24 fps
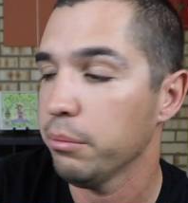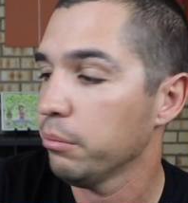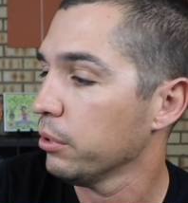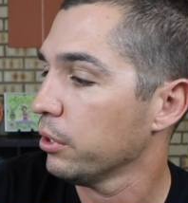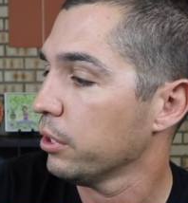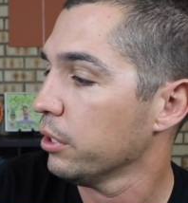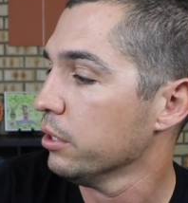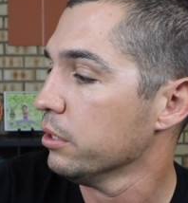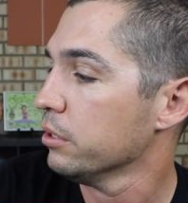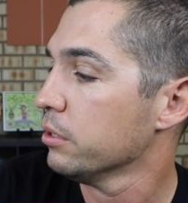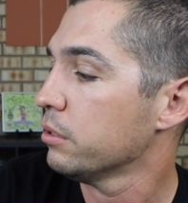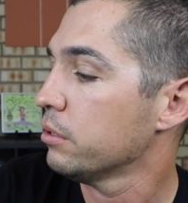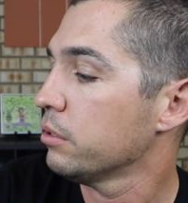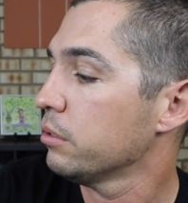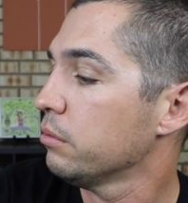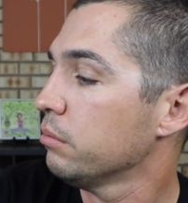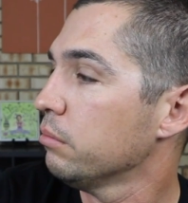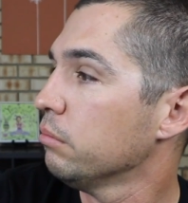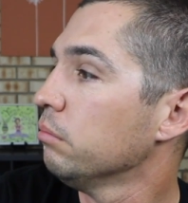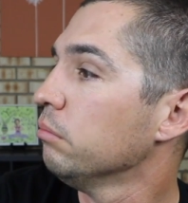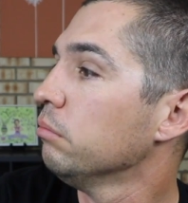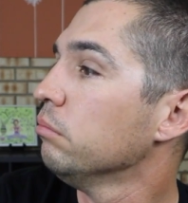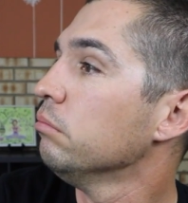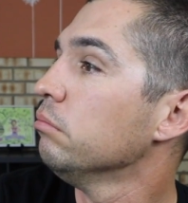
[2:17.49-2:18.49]

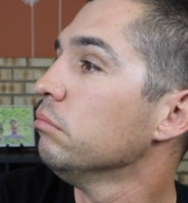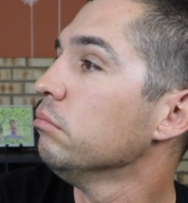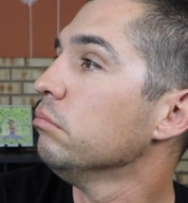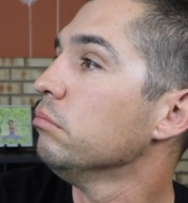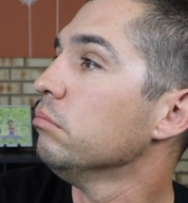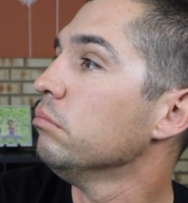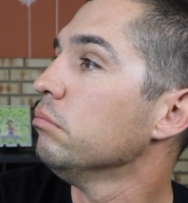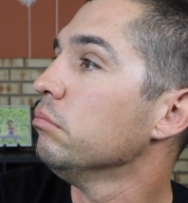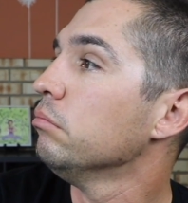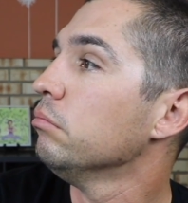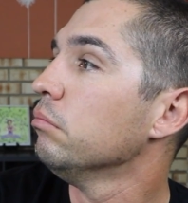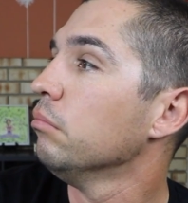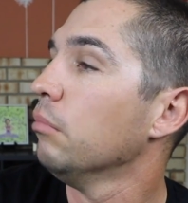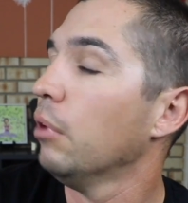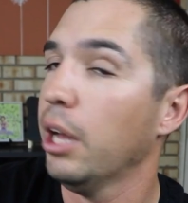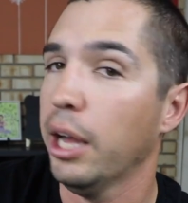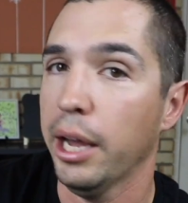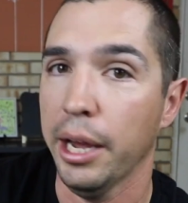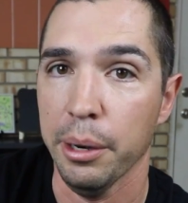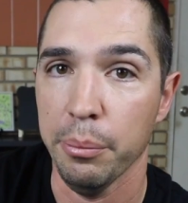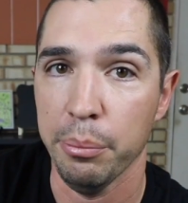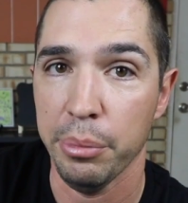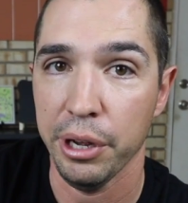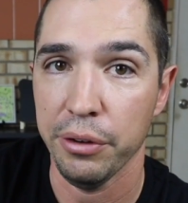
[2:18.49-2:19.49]
because
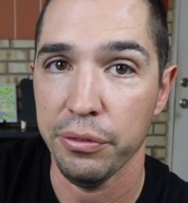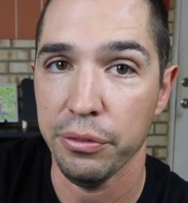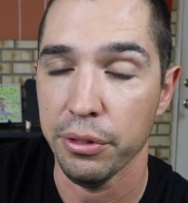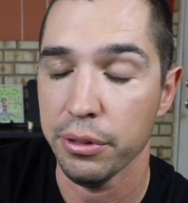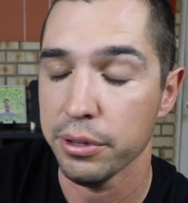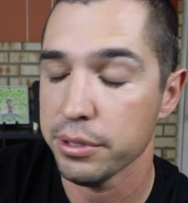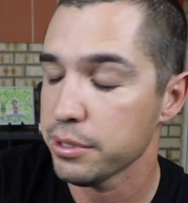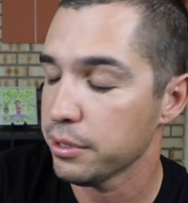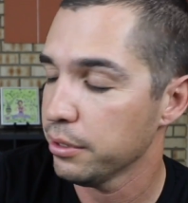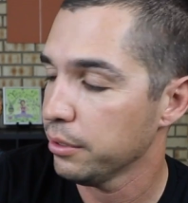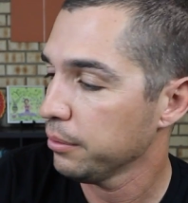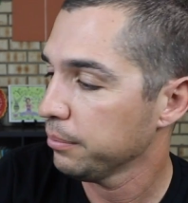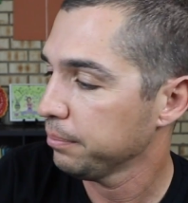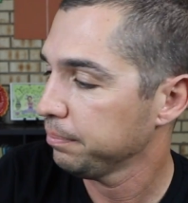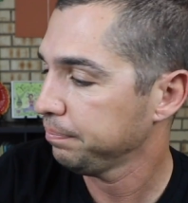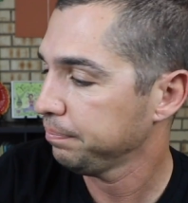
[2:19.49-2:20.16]
I had to pay for this thing.